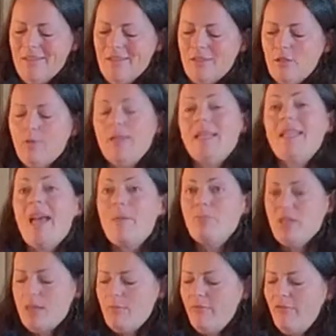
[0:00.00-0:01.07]
So he
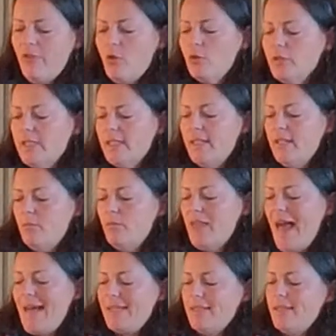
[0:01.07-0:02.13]
kept them folded in
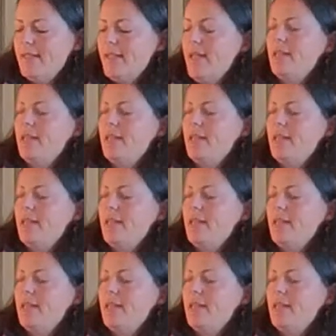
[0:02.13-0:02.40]
plastic